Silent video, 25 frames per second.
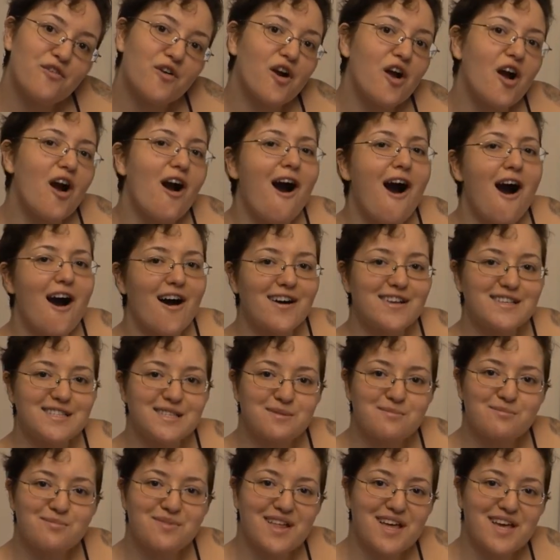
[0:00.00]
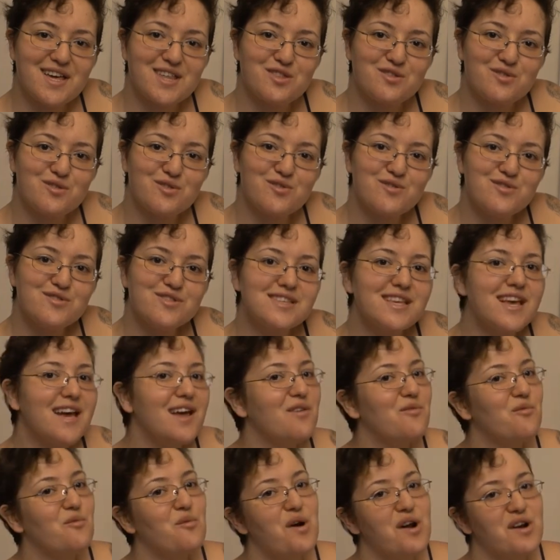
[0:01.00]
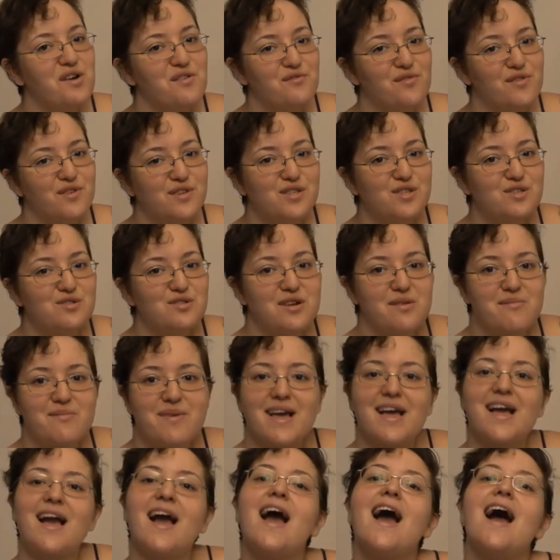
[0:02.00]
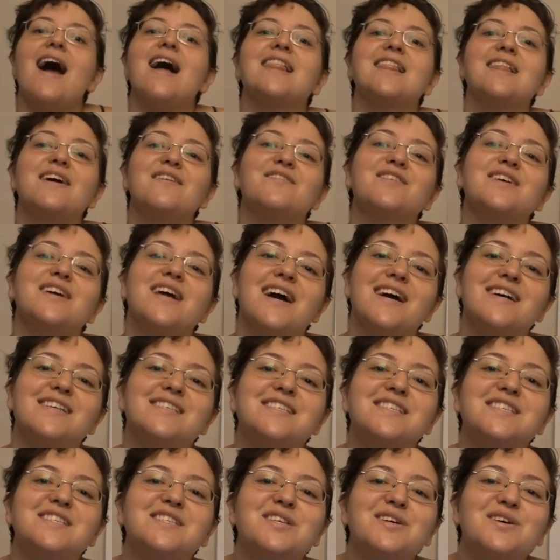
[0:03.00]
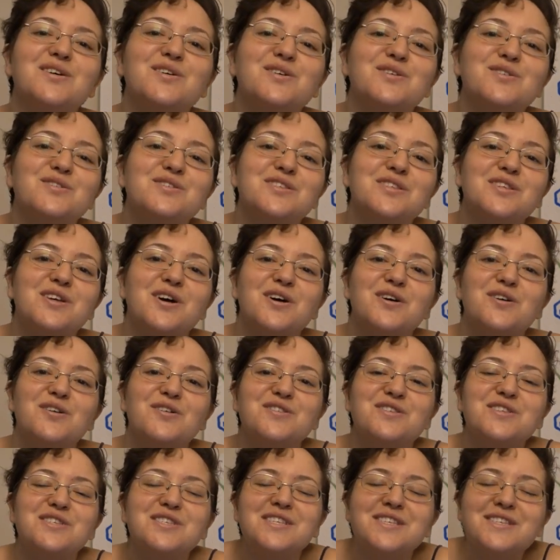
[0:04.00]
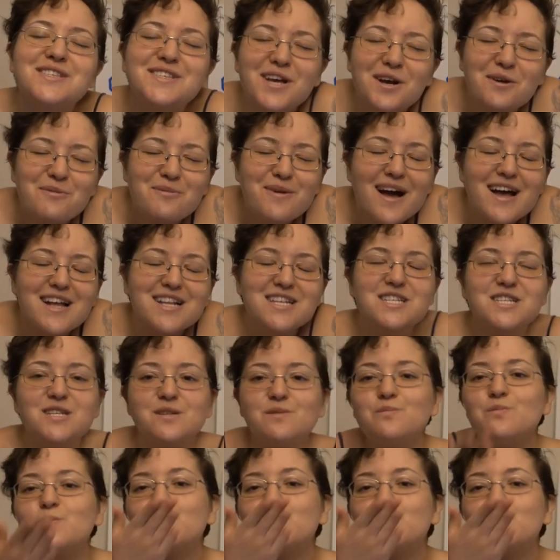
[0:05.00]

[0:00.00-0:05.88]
for awesome playthroughs and wonderful streaming. I love you guys so, so, so much.